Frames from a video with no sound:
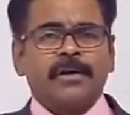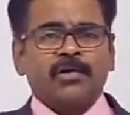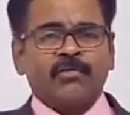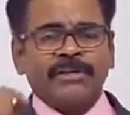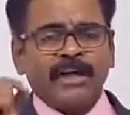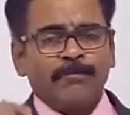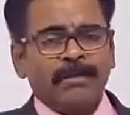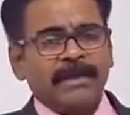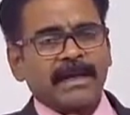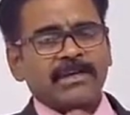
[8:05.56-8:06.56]
with
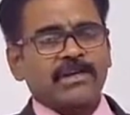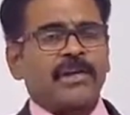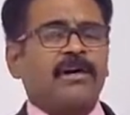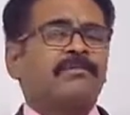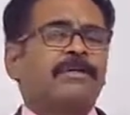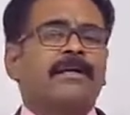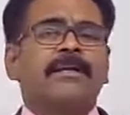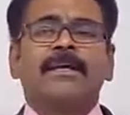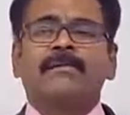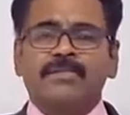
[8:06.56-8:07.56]
application of
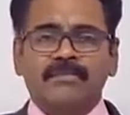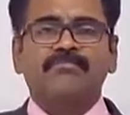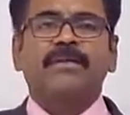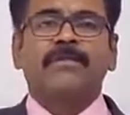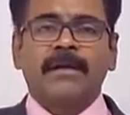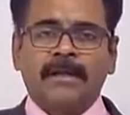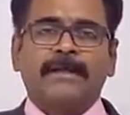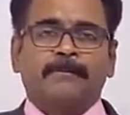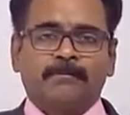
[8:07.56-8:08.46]
theory of simple bending,